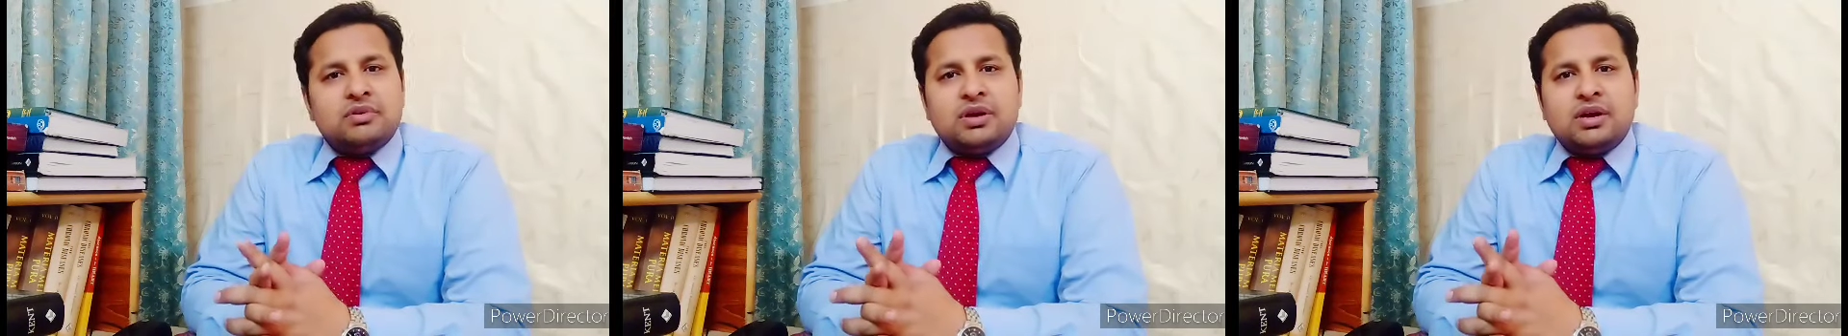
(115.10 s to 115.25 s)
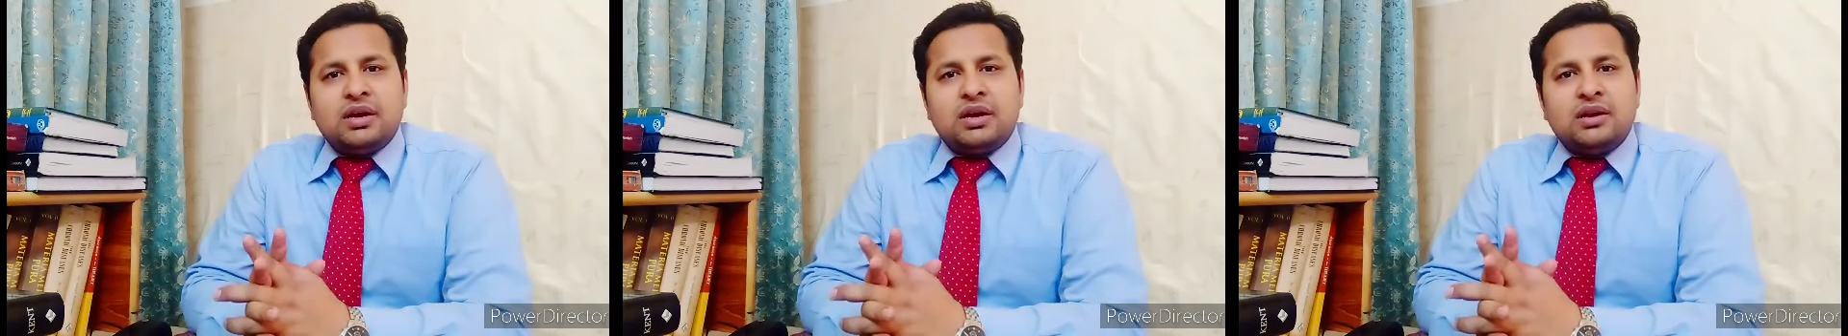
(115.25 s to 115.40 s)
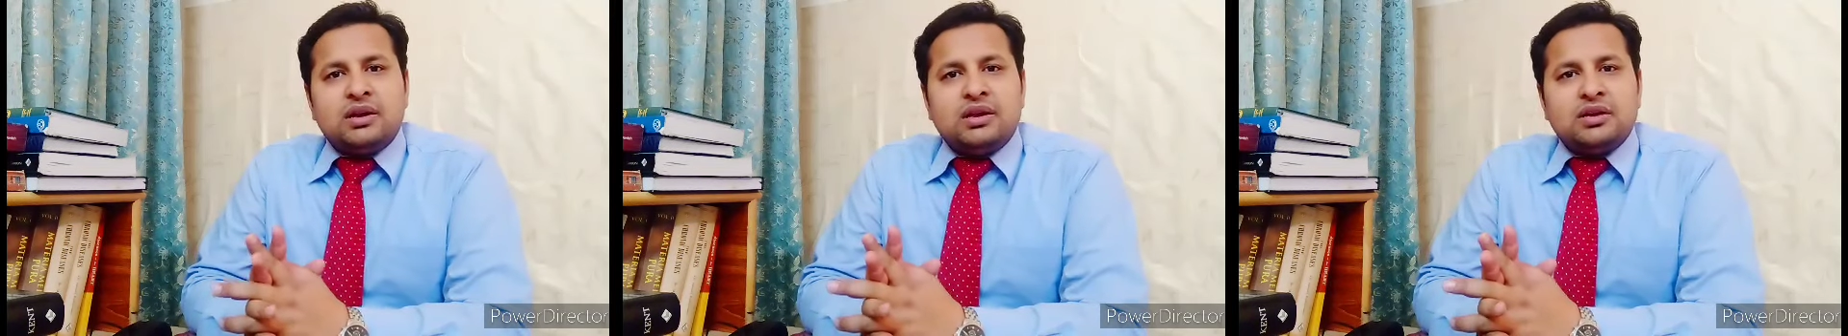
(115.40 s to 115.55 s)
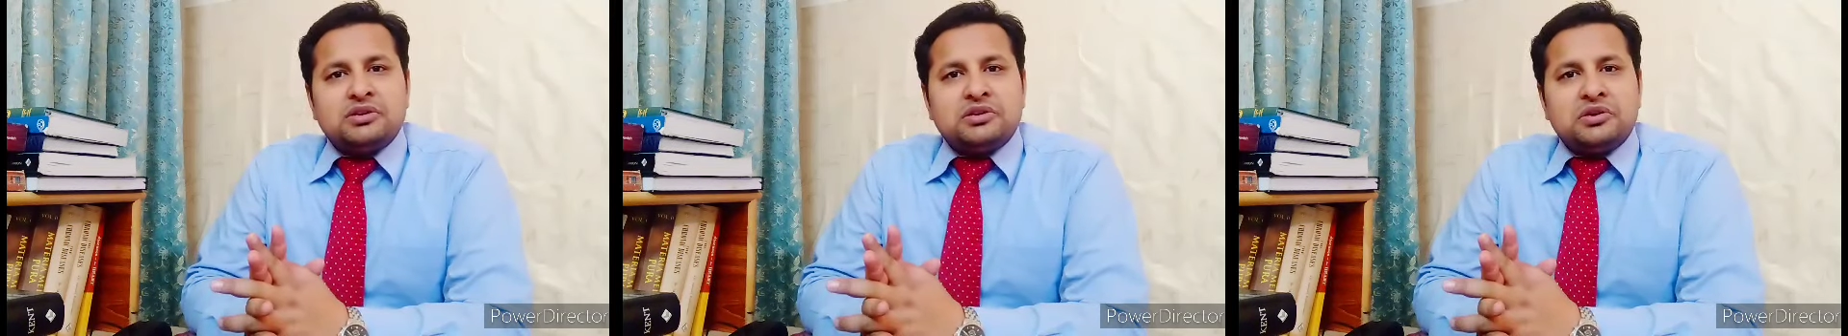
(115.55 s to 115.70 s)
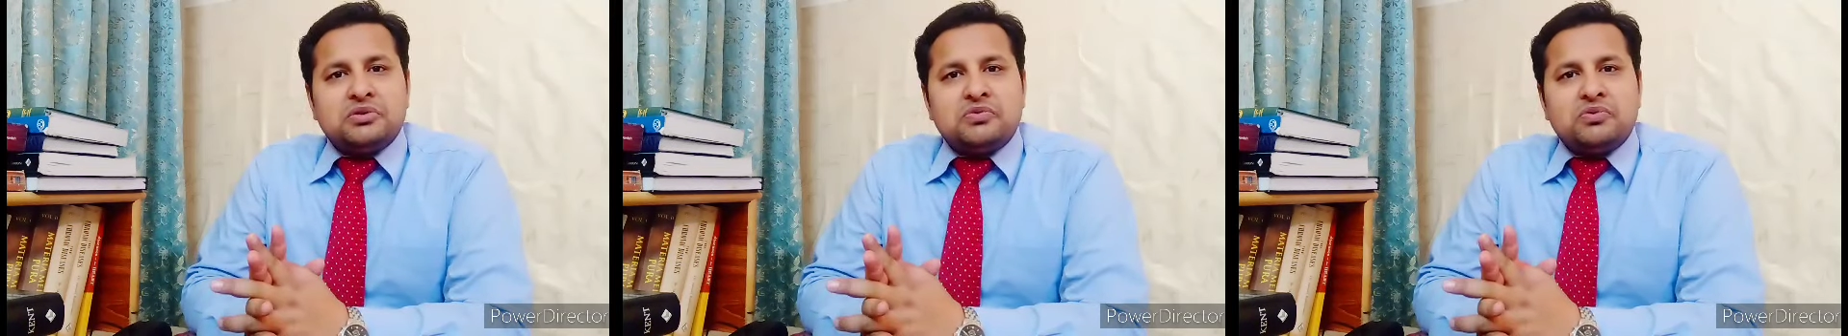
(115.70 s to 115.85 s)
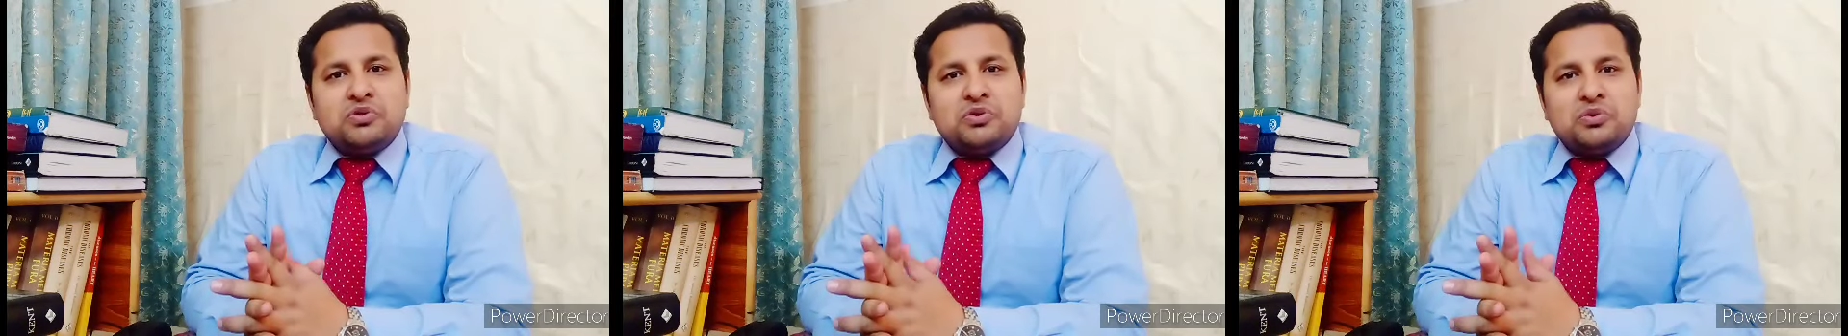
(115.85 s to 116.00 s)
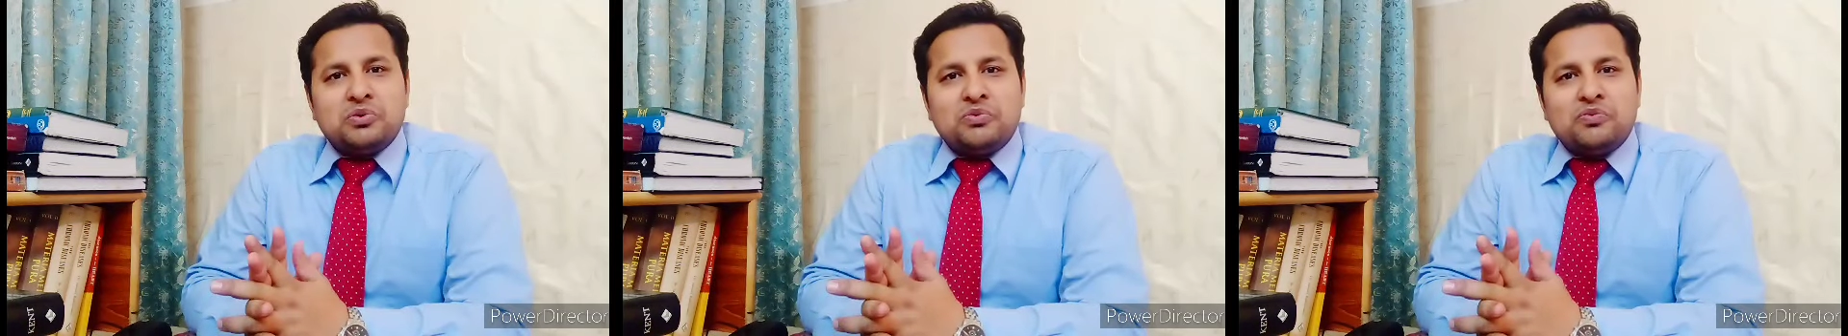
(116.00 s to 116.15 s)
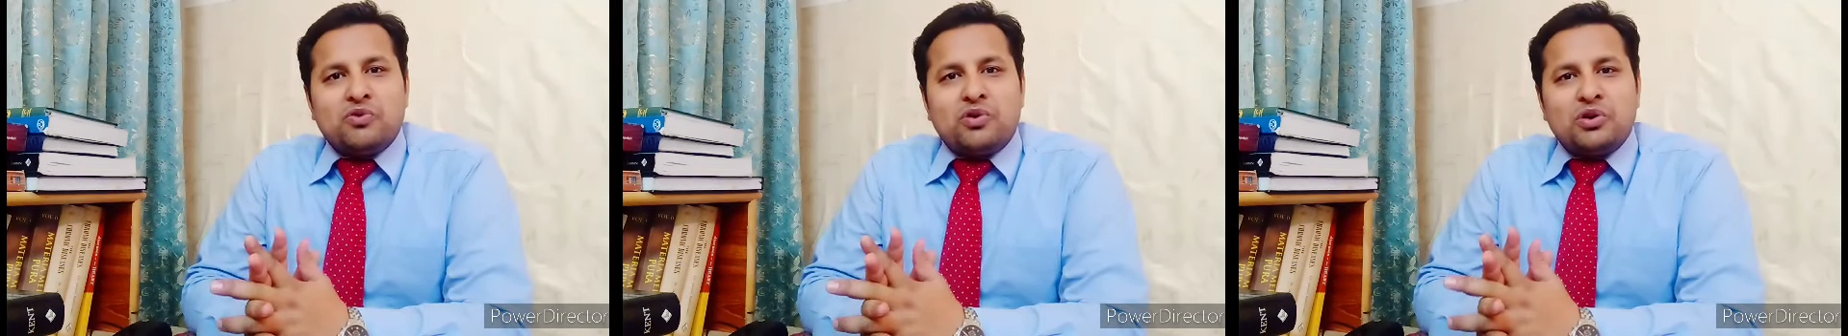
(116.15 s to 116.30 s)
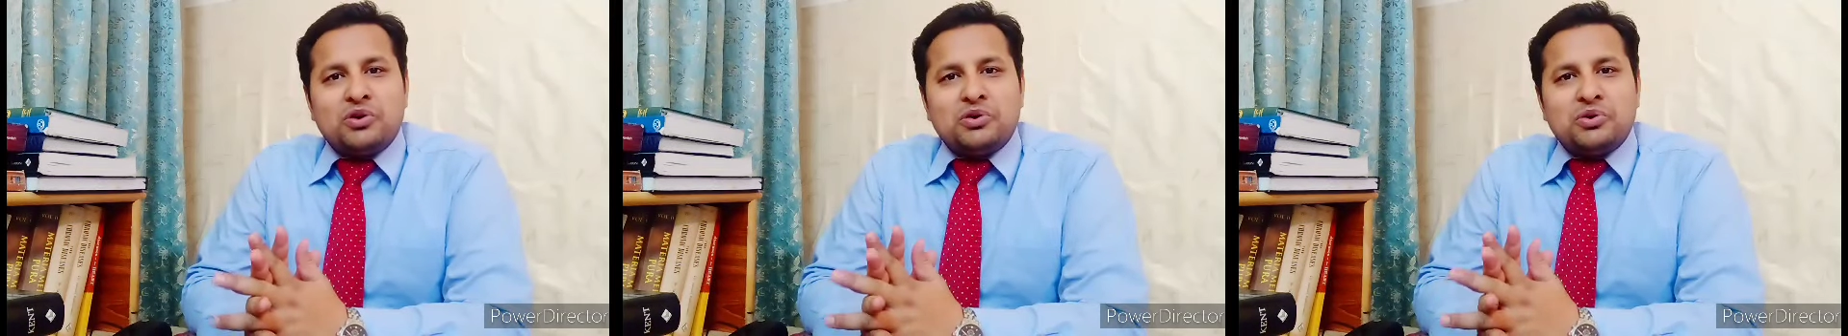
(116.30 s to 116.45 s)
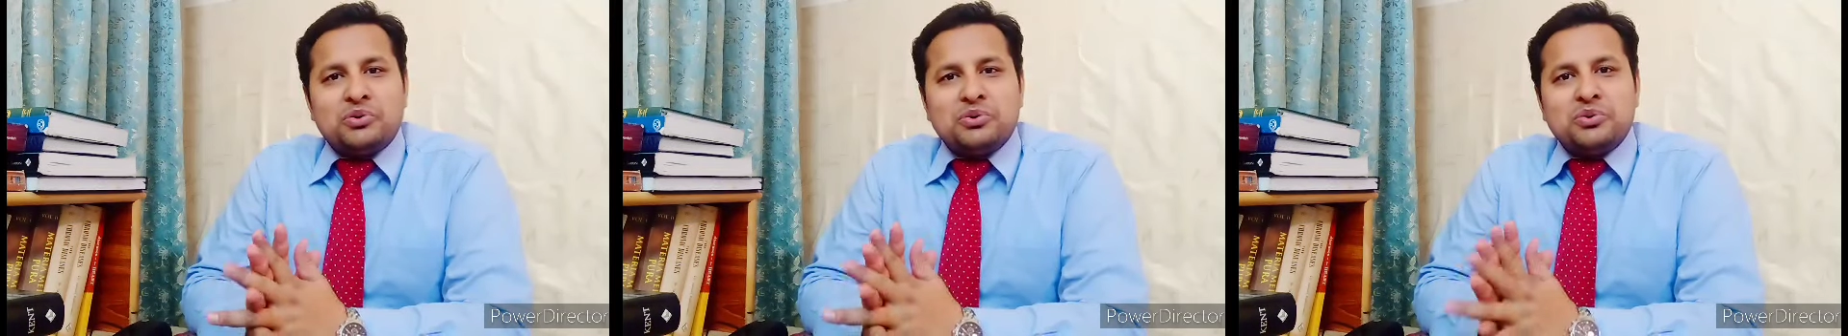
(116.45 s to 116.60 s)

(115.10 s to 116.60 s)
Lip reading: he doesn't want